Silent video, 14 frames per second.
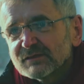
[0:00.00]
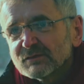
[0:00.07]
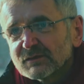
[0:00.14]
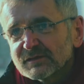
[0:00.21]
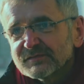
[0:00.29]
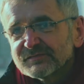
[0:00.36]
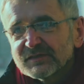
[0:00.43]

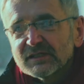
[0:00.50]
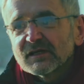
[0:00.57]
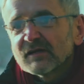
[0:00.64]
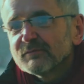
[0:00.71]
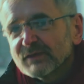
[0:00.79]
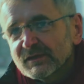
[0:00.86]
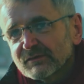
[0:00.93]
exactly what you're
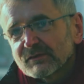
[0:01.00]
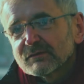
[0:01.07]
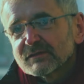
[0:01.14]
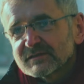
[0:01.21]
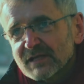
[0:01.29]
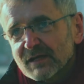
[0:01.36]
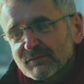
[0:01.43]
feeling. I've been
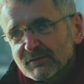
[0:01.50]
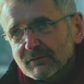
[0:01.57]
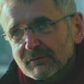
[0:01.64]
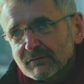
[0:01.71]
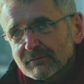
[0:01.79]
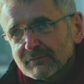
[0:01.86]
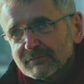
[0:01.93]
through the same
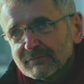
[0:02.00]
thing.